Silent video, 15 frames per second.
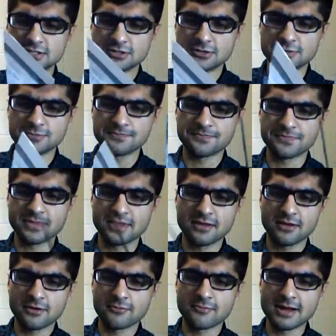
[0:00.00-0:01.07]
So
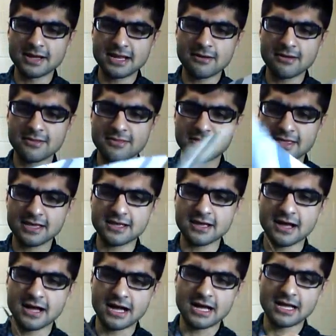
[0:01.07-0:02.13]
right now I think
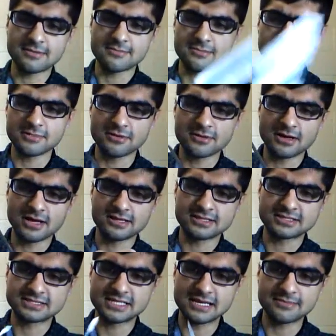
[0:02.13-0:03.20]
I'm
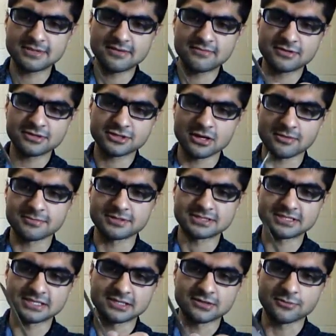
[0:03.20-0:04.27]
the same level of
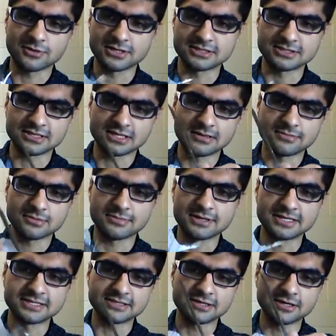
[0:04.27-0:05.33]
sharpness as I was a couple
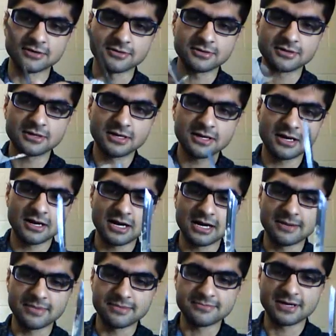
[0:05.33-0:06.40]
blades ago.
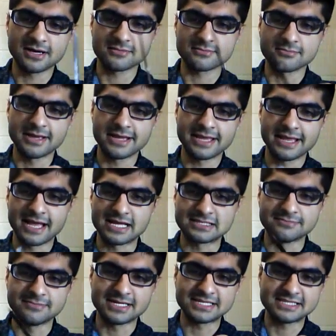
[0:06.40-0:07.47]
I'm not making
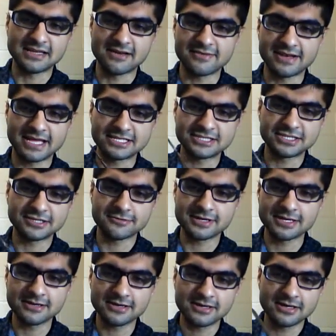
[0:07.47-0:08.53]
as messy of an edge
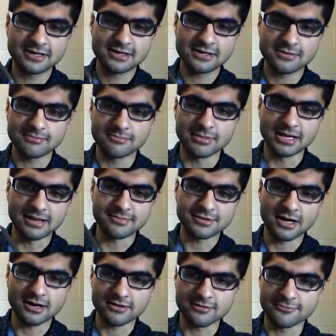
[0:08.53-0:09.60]
degree, but I'm
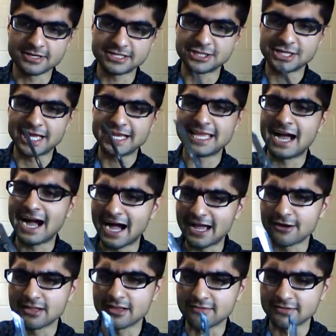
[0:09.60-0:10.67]
not reaching any
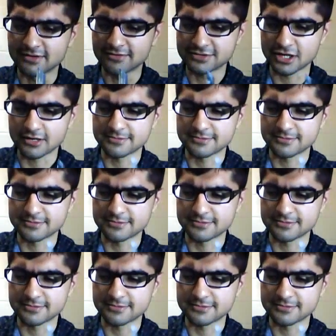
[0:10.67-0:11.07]
higher level of